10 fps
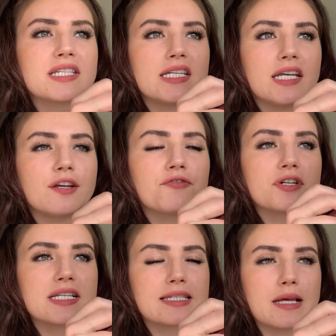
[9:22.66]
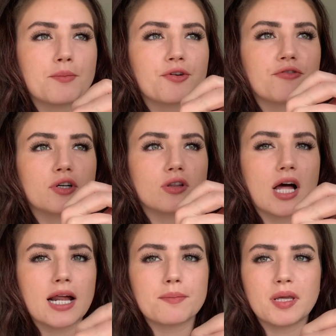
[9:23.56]
seeing for December for a
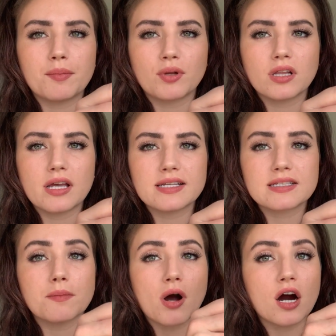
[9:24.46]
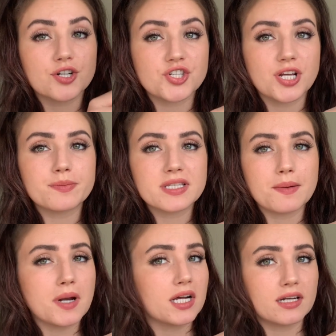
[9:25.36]
lot of people is some hardships.
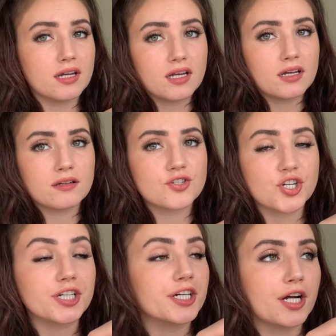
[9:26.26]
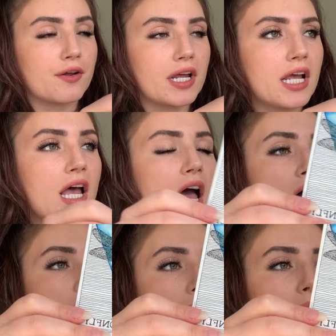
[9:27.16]
I'm not gonna sugarcoat it.
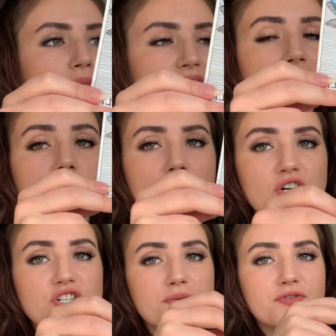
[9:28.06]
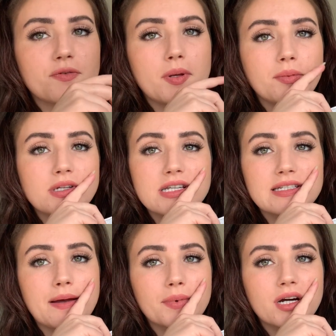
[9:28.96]
I'm seeing hardships for people in
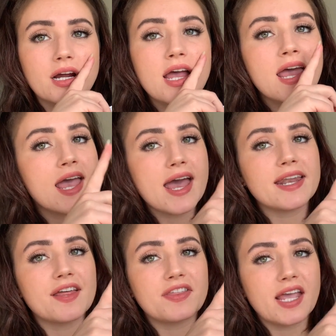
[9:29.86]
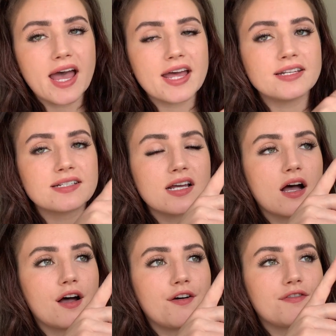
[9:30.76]
December and at the end
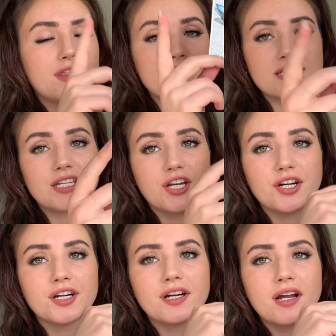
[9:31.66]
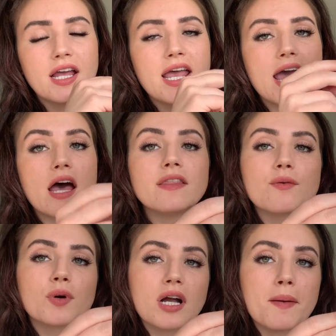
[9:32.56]
of this year. And
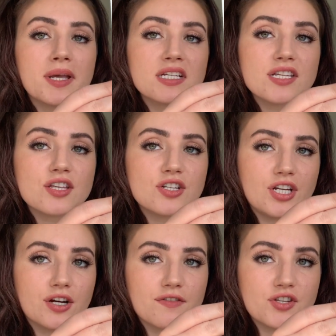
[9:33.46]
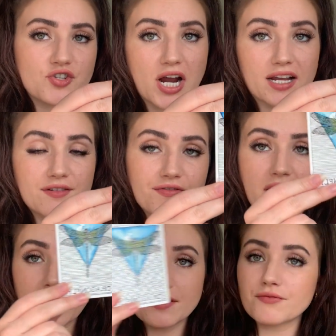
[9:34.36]
then we're coming into the year of the
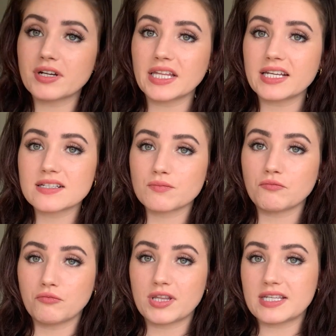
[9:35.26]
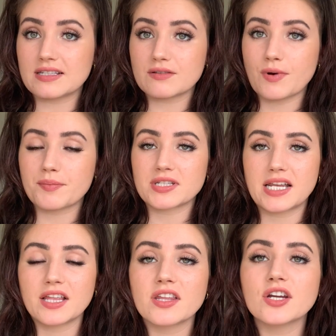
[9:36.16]
dragonfly, really is what this is
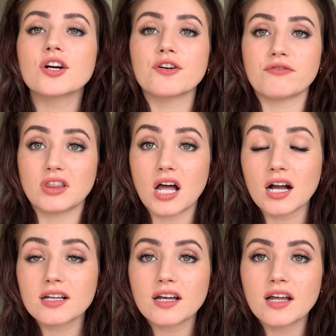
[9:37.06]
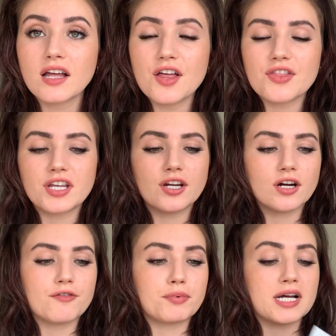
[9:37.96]
representing, the year of luck, the year
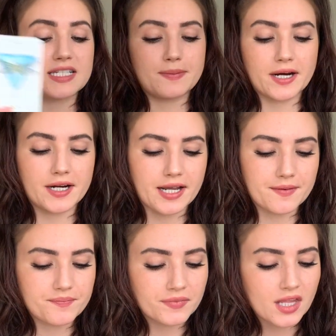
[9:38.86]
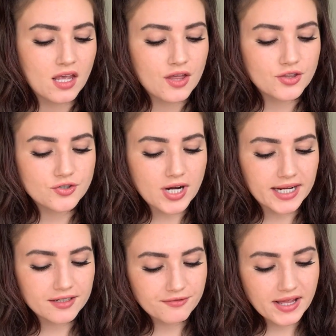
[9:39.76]
of prosperity. The
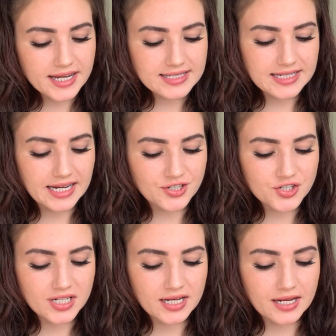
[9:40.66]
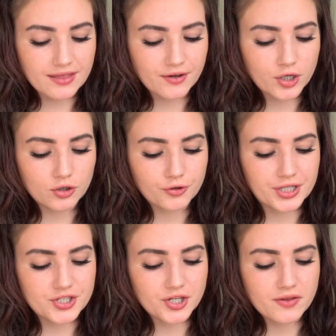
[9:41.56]
dragonfly is an ancient and ethereal
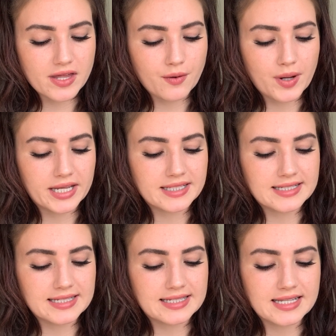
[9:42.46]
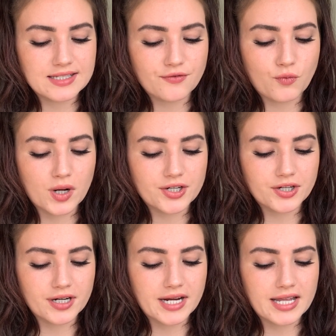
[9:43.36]
creature that awakens a sense of
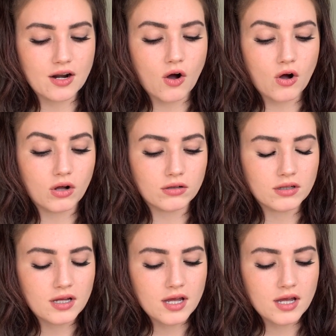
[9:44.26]
wonder in all.